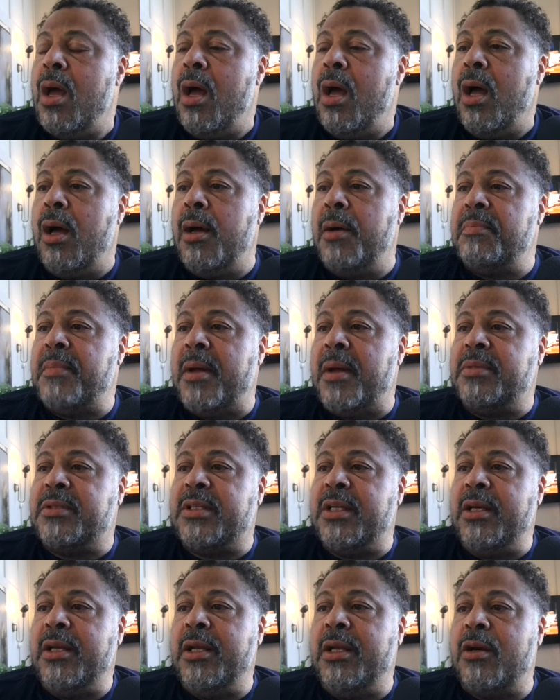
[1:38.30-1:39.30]
Um, I'm
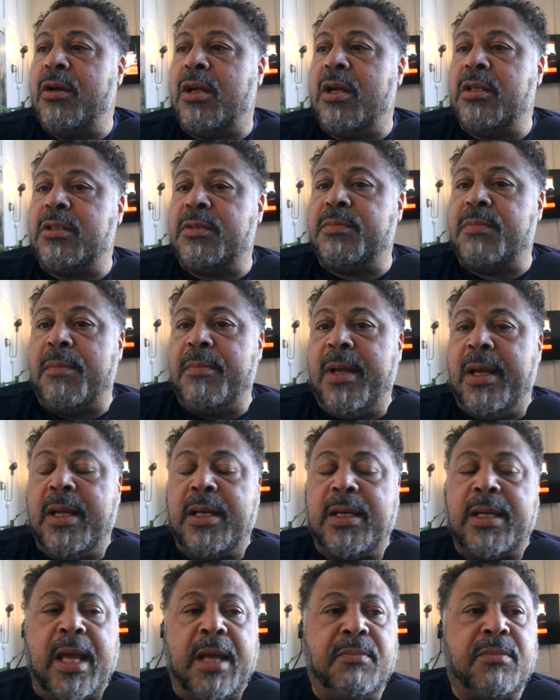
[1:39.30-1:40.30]
sitting here because my man
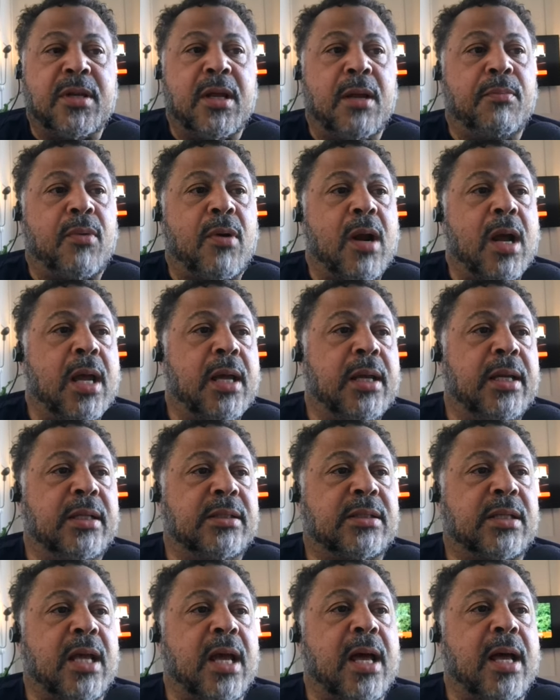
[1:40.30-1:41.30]
Game Time Brian
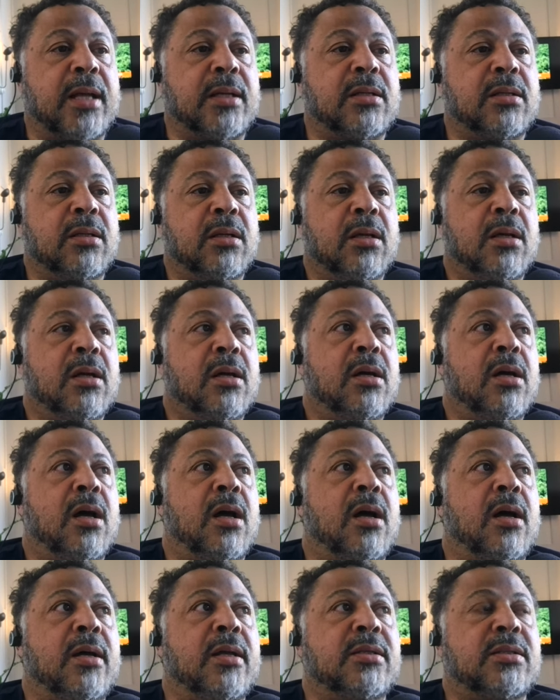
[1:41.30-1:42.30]
has got
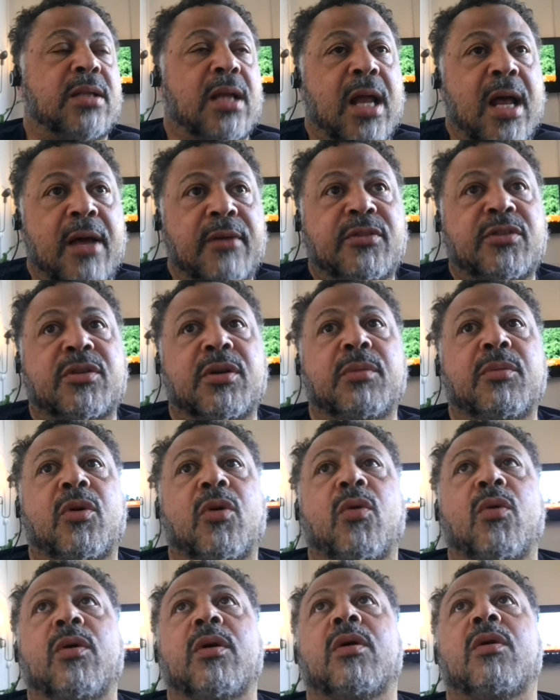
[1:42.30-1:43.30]
uh, his live stream
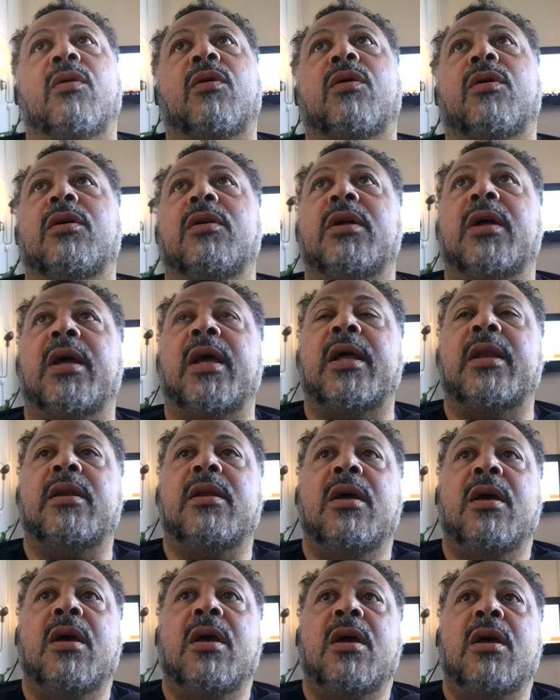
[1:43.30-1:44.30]
going on, and
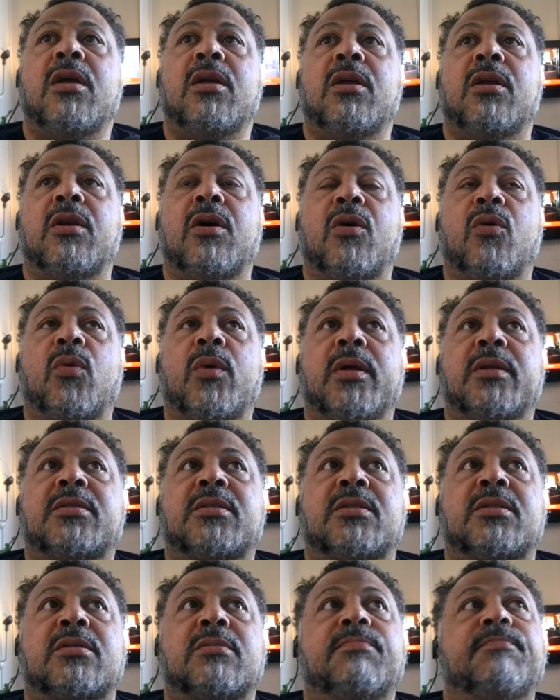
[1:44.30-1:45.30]
you know
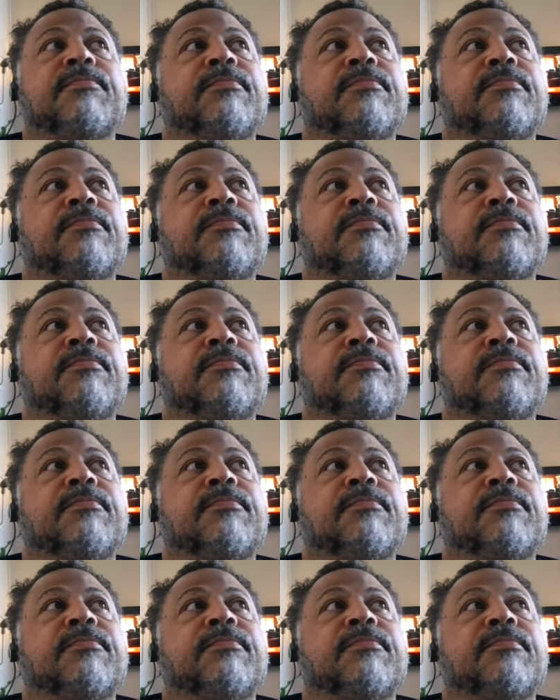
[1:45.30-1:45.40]
it's